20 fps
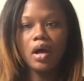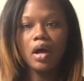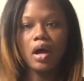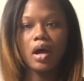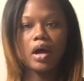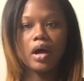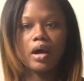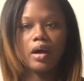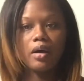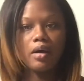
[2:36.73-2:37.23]

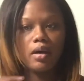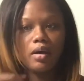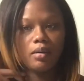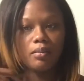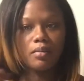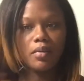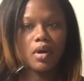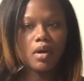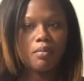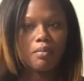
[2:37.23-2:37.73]

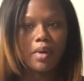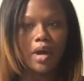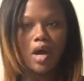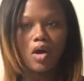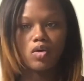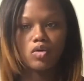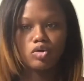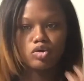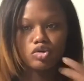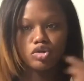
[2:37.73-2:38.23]
I'm
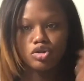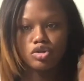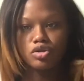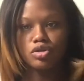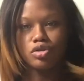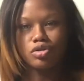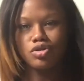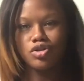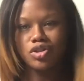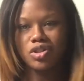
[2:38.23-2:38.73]
about
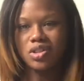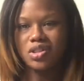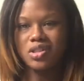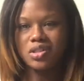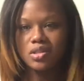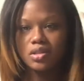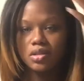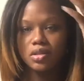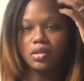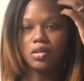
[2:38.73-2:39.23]
to
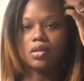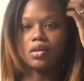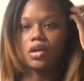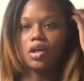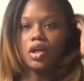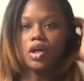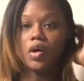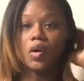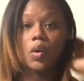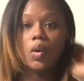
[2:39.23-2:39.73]
just,
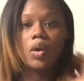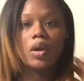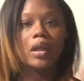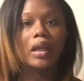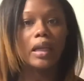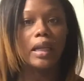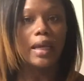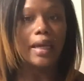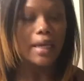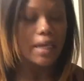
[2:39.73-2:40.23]
you know,
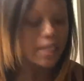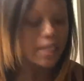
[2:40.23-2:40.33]
lay